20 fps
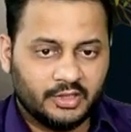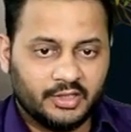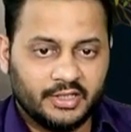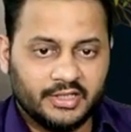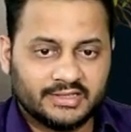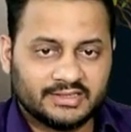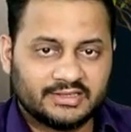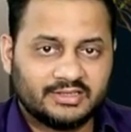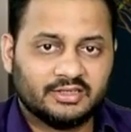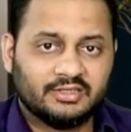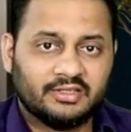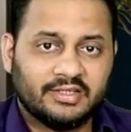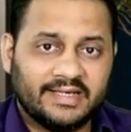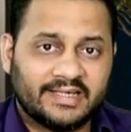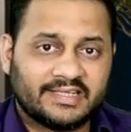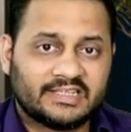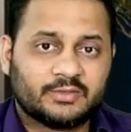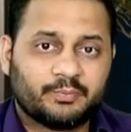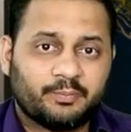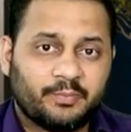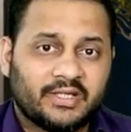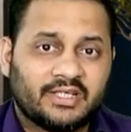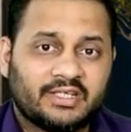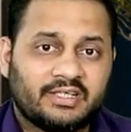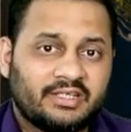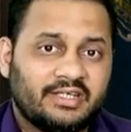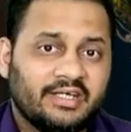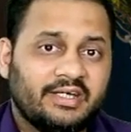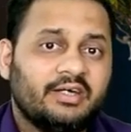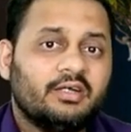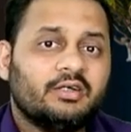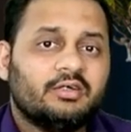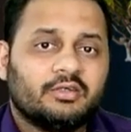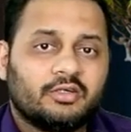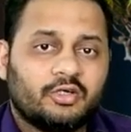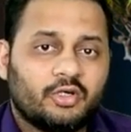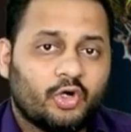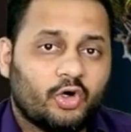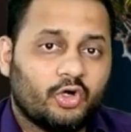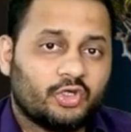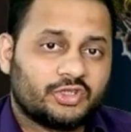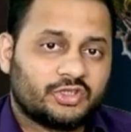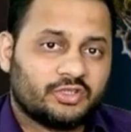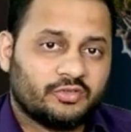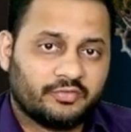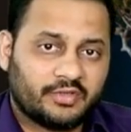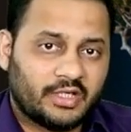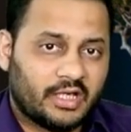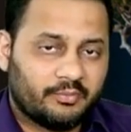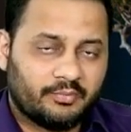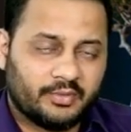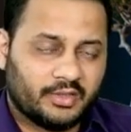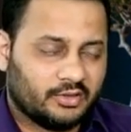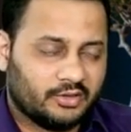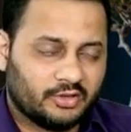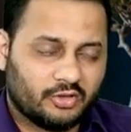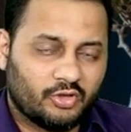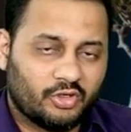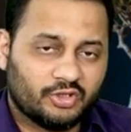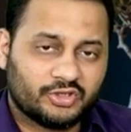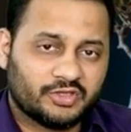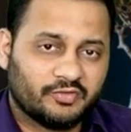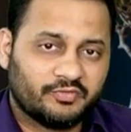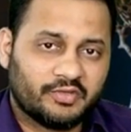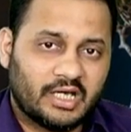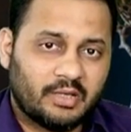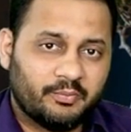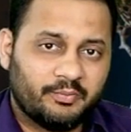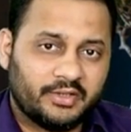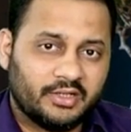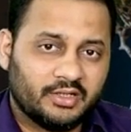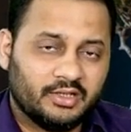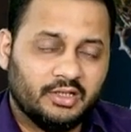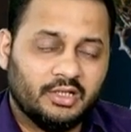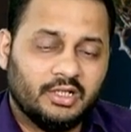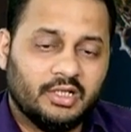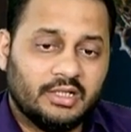is the expected cost of the cost of capital.